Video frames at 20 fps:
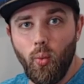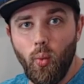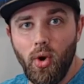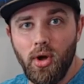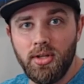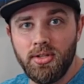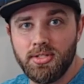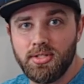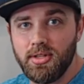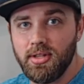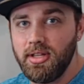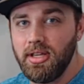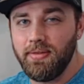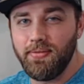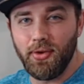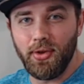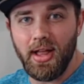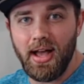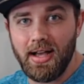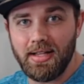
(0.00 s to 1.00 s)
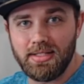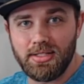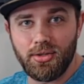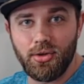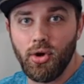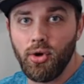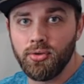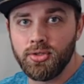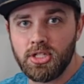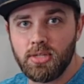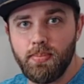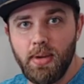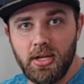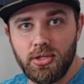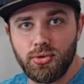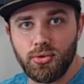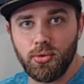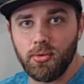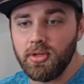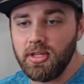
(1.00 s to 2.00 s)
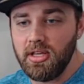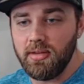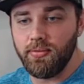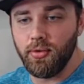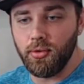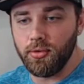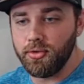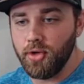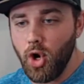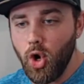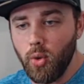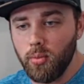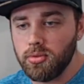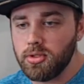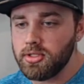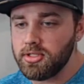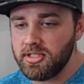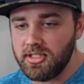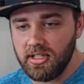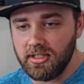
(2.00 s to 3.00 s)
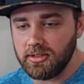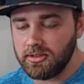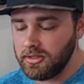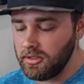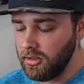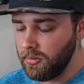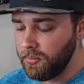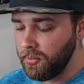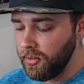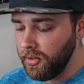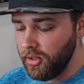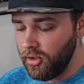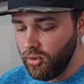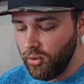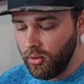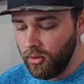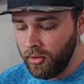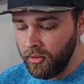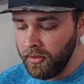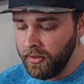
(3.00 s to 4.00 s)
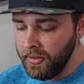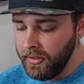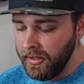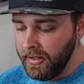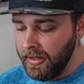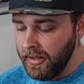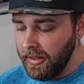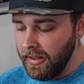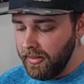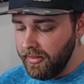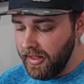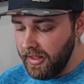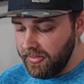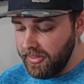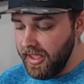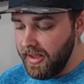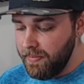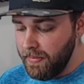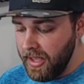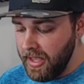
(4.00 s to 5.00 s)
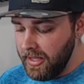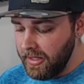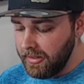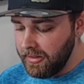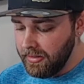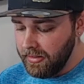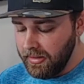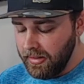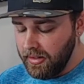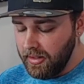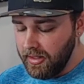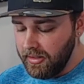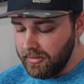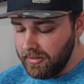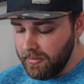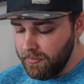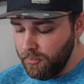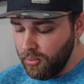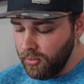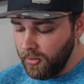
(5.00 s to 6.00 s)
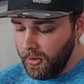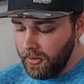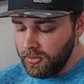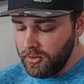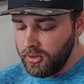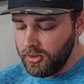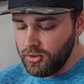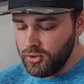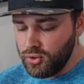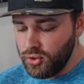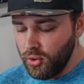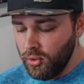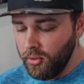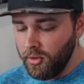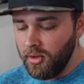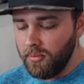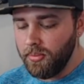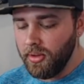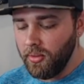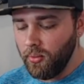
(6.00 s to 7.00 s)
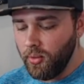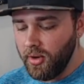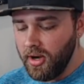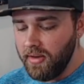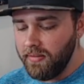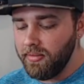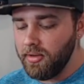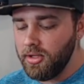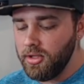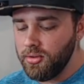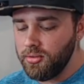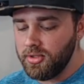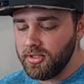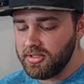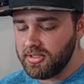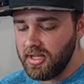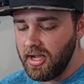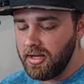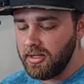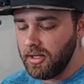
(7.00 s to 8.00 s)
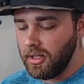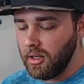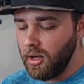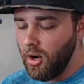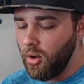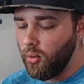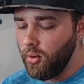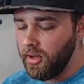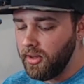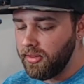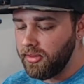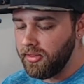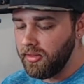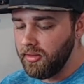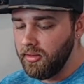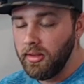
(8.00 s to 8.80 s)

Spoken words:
ones, Evil has their own special Evil dome sticks that are pretty cool that they make and can put on your controller. But whatever you decide to go with